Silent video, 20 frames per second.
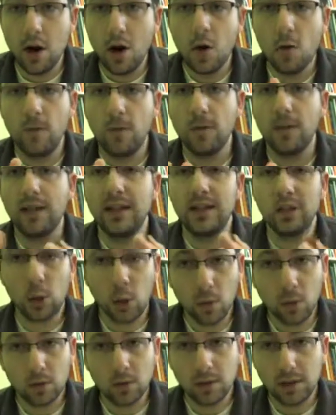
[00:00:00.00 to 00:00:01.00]
over the
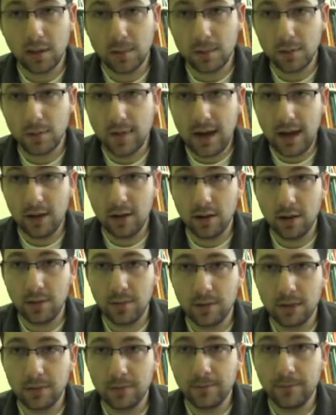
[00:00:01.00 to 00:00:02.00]
total number of
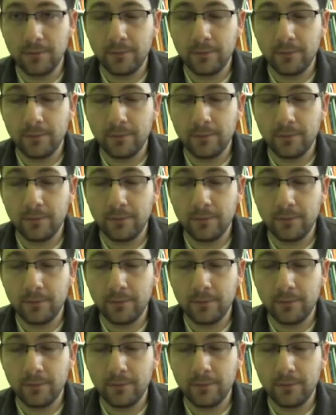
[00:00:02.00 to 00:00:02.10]
outcomes.